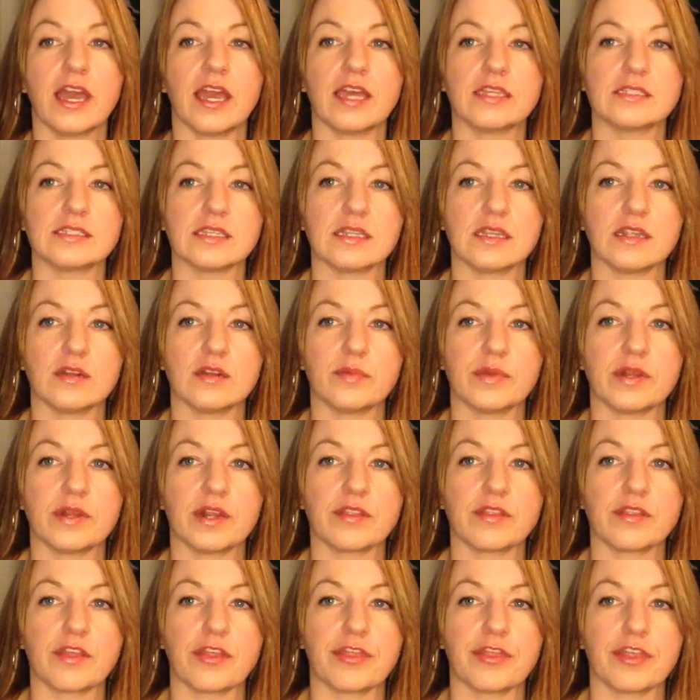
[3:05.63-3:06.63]
It's a little
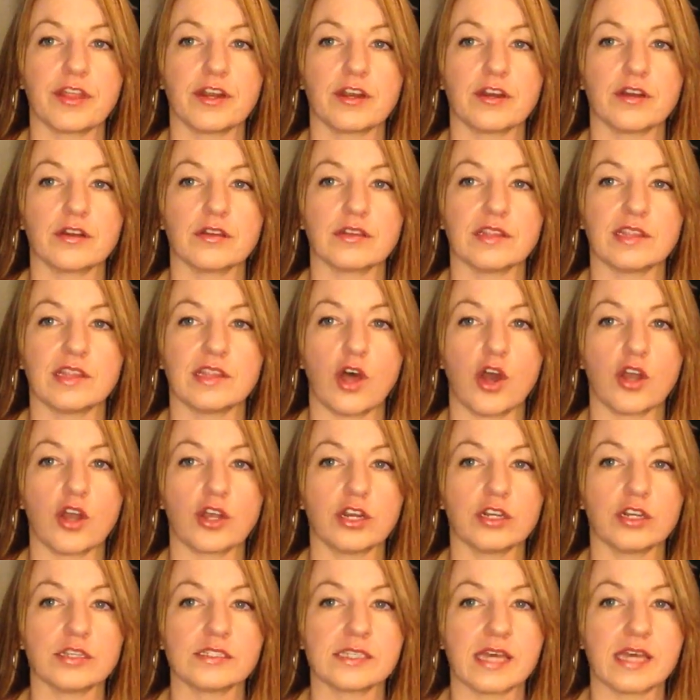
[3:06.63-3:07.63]
bit on the thinner,
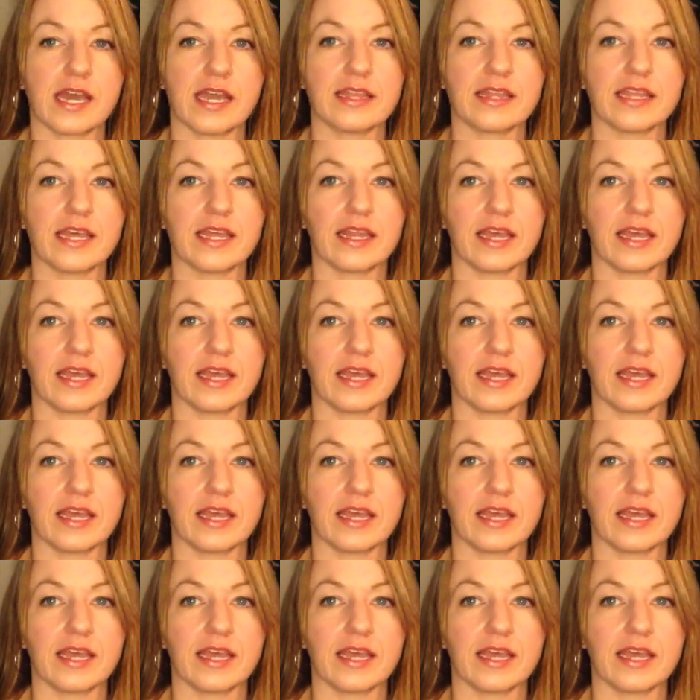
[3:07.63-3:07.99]
longer side.